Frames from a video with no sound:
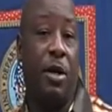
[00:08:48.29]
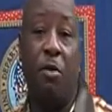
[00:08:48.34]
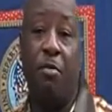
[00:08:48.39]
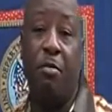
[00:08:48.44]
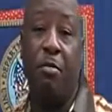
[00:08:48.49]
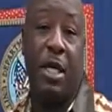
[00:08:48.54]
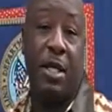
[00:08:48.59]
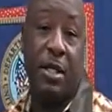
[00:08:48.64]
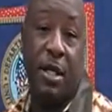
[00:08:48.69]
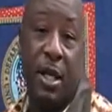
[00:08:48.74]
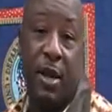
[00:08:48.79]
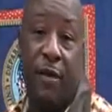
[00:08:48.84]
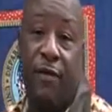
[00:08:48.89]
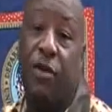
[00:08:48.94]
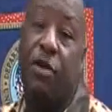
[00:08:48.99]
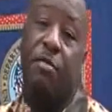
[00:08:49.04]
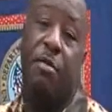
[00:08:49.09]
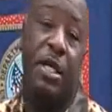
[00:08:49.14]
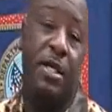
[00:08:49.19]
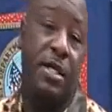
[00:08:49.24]
Don't miss it.
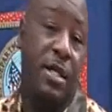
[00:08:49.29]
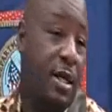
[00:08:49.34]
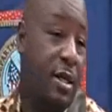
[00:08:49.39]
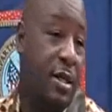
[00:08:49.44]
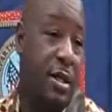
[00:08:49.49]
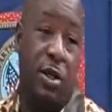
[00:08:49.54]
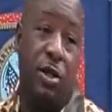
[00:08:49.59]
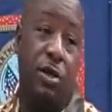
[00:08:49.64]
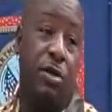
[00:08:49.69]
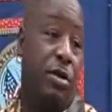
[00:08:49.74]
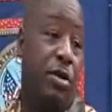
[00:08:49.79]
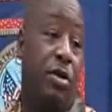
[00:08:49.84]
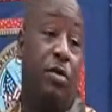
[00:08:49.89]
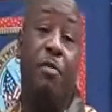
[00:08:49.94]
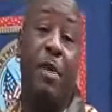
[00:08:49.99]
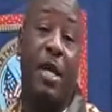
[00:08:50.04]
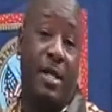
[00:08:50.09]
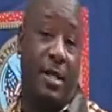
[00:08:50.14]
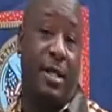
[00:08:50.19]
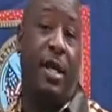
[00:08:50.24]
If you miss it,
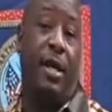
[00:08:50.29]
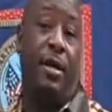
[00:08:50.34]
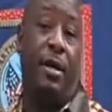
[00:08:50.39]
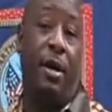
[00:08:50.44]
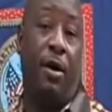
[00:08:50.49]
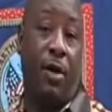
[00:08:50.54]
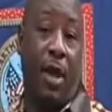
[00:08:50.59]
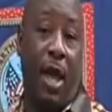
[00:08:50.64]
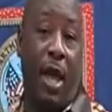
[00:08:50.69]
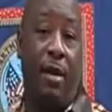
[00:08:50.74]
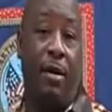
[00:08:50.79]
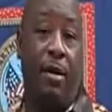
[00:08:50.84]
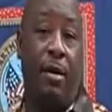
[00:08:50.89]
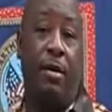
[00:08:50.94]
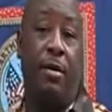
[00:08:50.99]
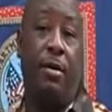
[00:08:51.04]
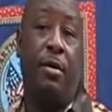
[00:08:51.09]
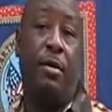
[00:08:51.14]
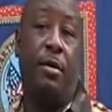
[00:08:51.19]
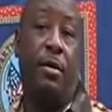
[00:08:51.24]
you missed it, okay?
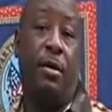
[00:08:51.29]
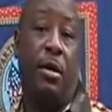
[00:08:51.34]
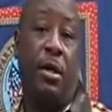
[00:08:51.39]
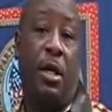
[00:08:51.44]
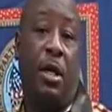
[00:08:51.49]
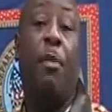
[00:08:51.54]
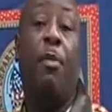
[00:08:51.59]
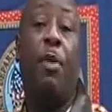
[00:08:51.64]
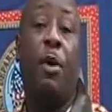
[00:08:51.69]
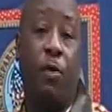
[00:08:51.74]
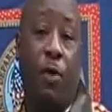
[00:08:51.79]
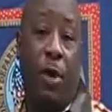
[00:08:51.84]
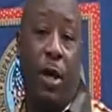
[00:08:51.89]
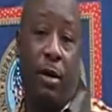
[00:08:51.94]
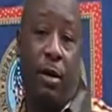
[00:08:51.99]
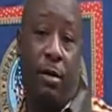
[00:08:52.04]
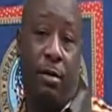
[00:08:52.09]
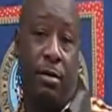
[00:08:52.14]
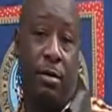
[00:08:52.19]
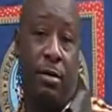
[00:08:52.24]
Keep it
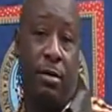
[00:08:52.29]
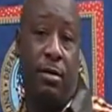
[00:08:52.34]
real.